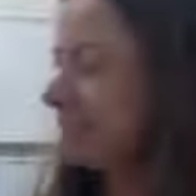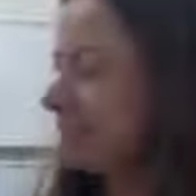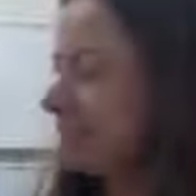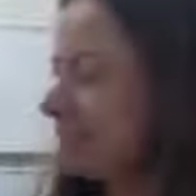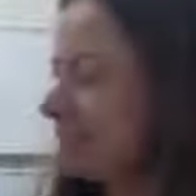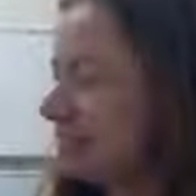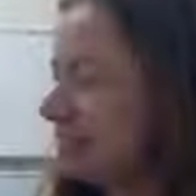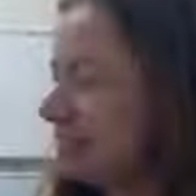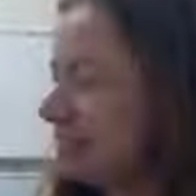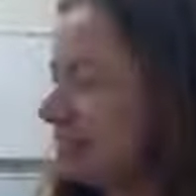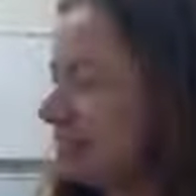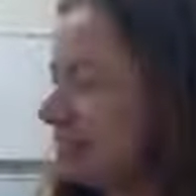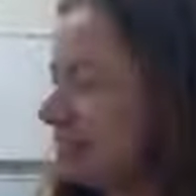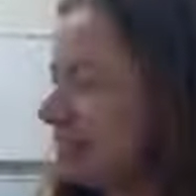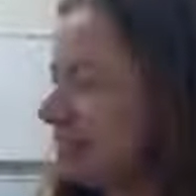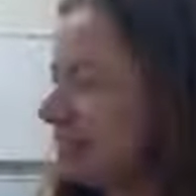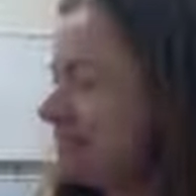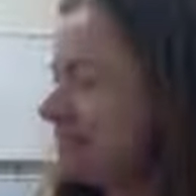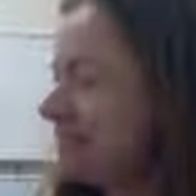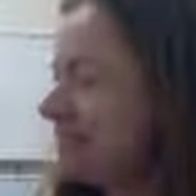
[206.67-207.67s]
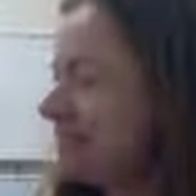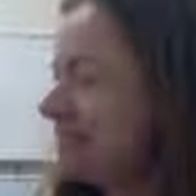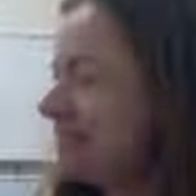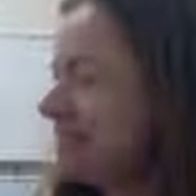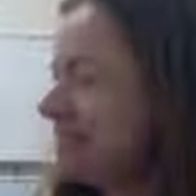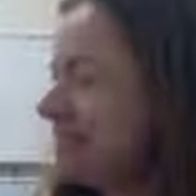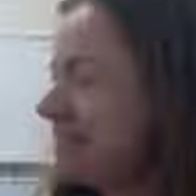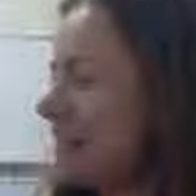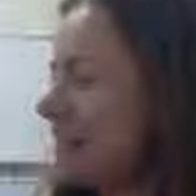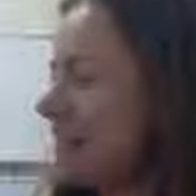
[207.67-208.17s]

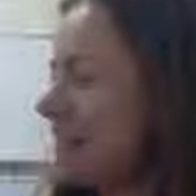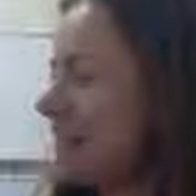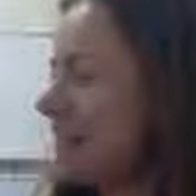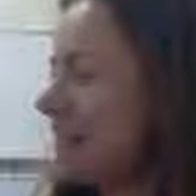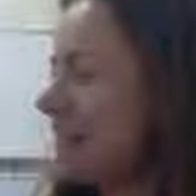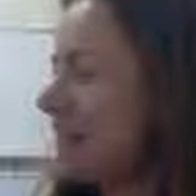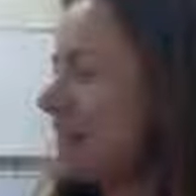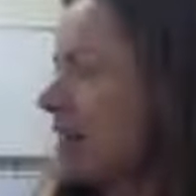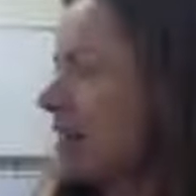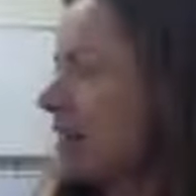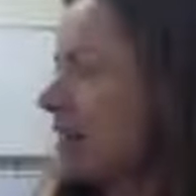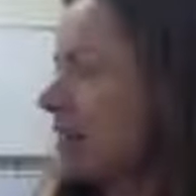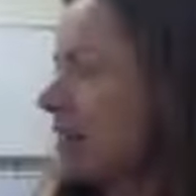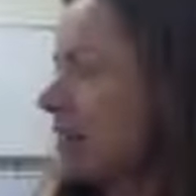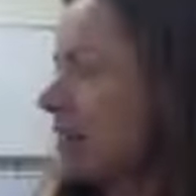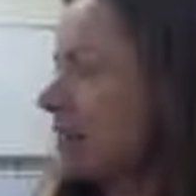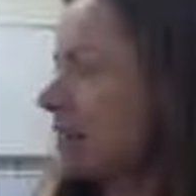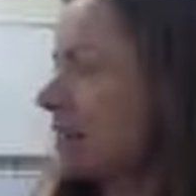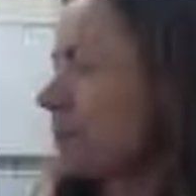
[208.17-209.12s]
(no one is talking)